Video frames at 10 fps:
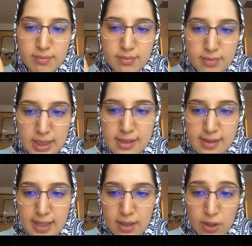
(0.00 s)
needs
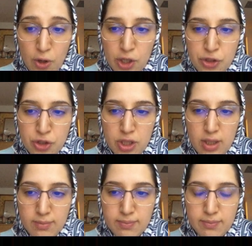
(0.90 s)
a large
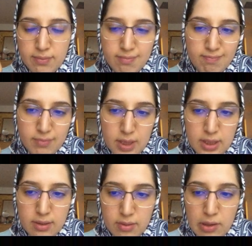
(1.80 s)

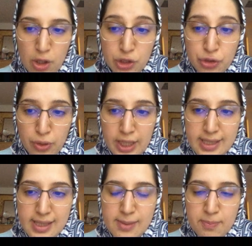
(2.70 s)
noise.
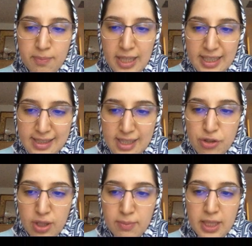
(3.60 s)
It's
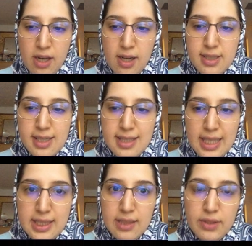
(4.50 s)
essentially because the
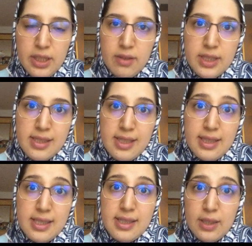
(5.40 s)
sensitivity of the
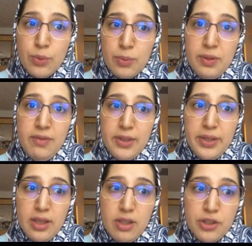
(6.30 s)
statistic will be very
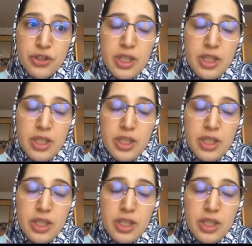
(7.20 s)
large.